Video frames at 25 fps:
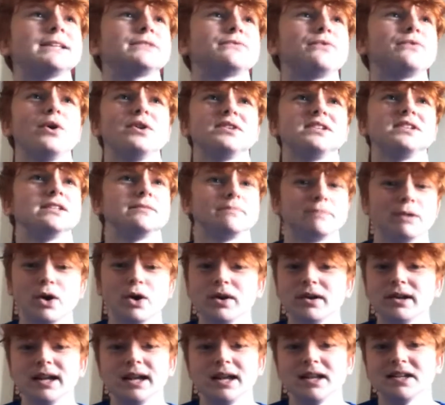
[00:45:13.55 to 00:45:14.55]
versus
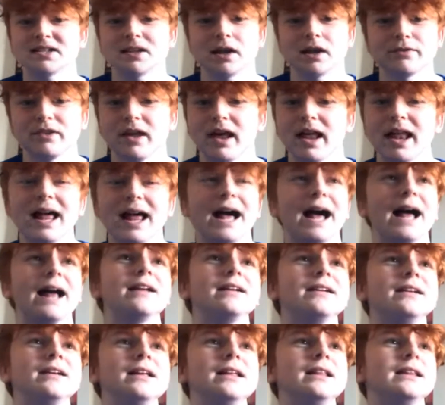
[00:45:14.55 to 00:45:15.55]
Burnley and stuff like that.
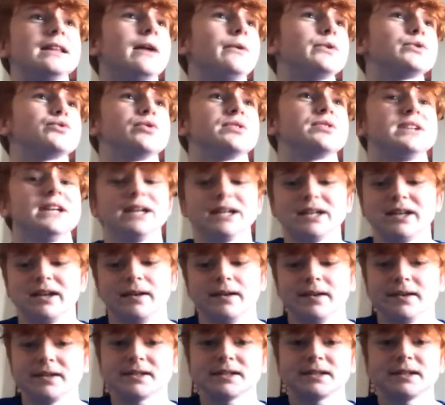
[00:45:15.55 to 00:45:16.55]
That was
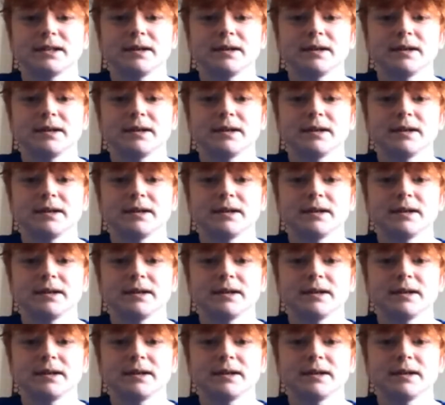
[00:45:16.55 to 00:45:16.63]
ridiculous.